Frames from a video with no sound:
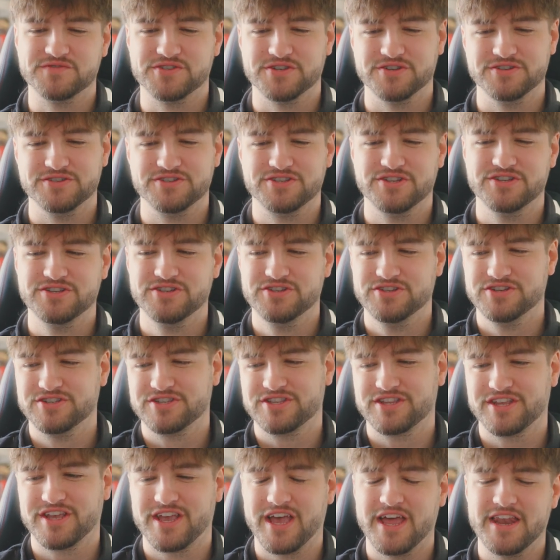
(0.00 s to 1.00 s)
to
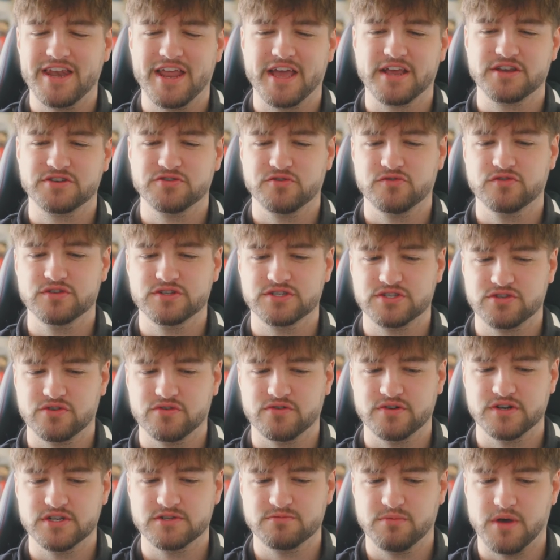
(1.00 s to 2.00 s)
just connect all the
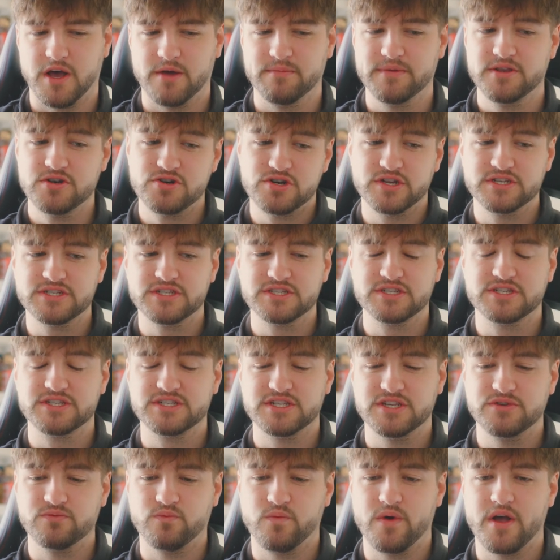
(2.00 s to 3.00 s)
stories. But I'm interested to
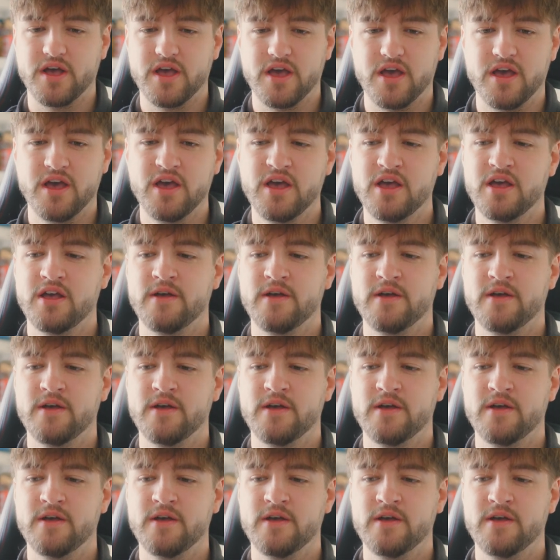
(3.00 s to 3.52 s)
see where